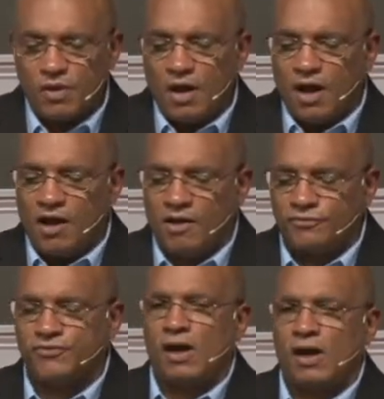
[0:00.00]
of
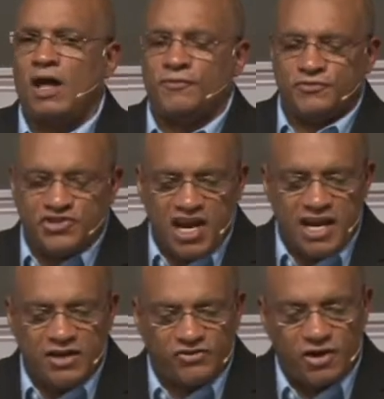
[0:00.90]

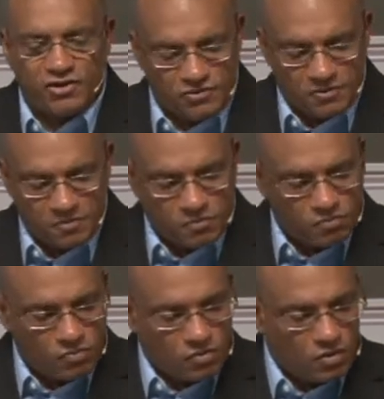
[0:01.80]
Jesus
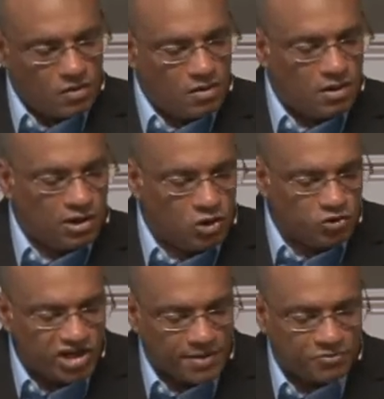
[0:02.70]
in Luke
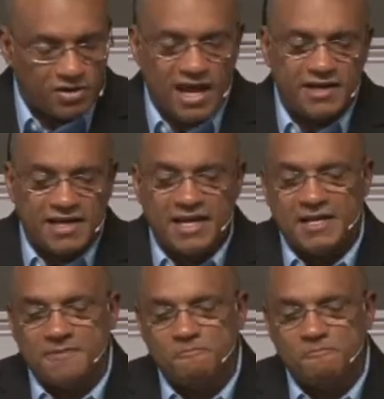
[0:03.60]
chapter 19,